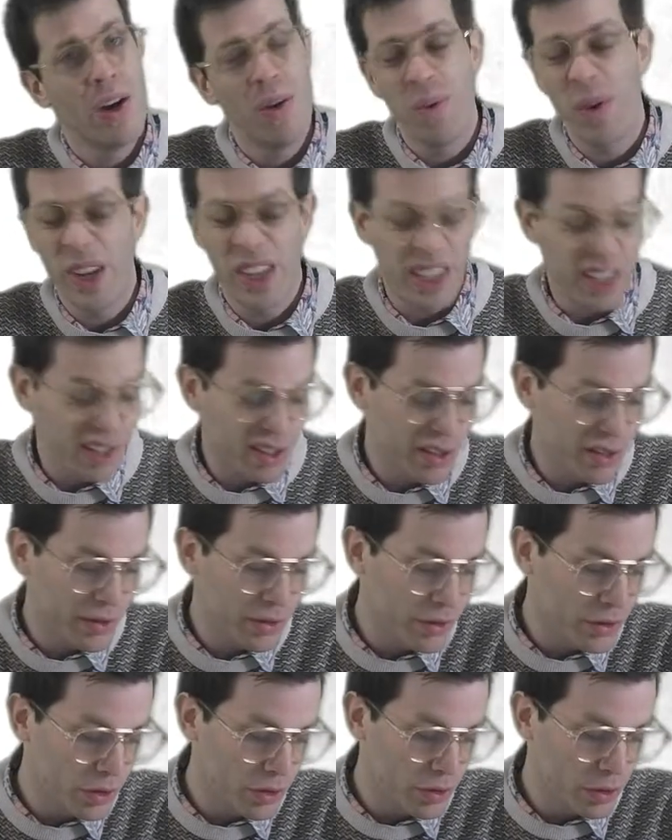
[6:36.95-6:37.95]
We
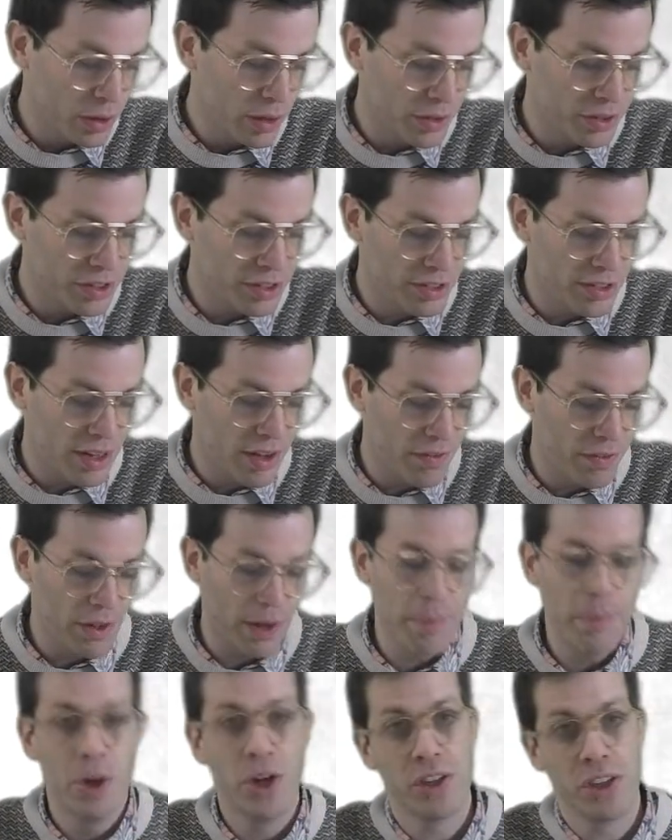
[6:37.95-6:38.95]
can do lossy stuff
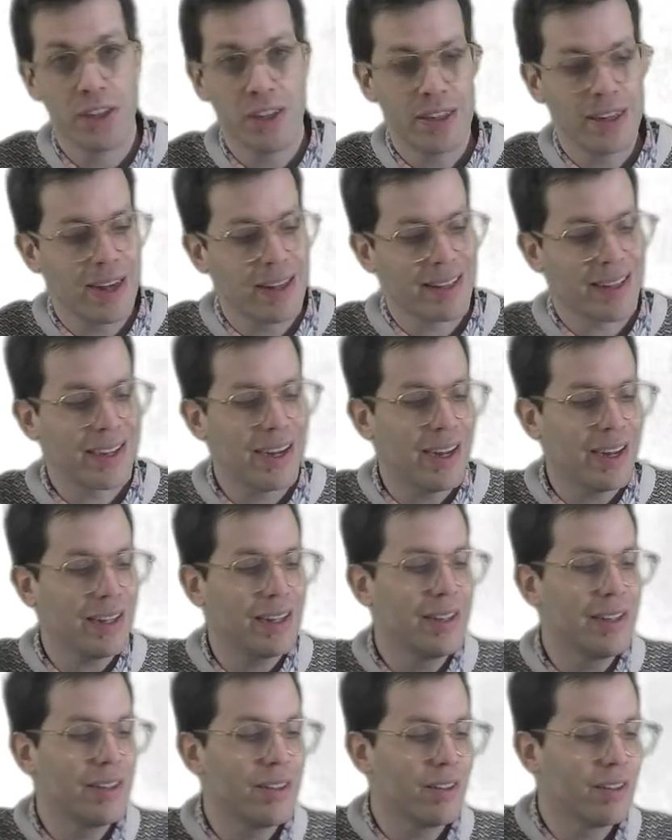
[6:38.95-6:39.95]
like merging together
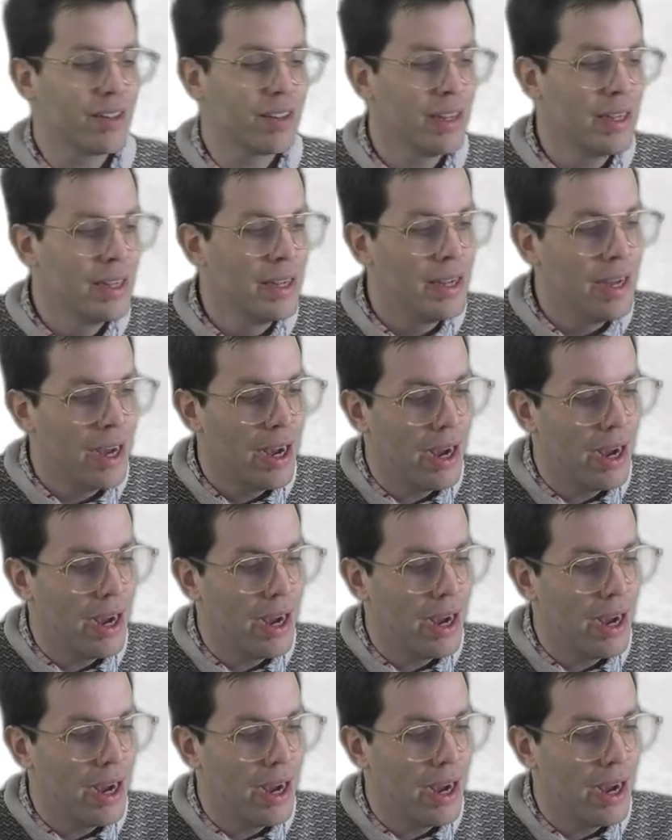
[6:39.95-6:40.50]
colors.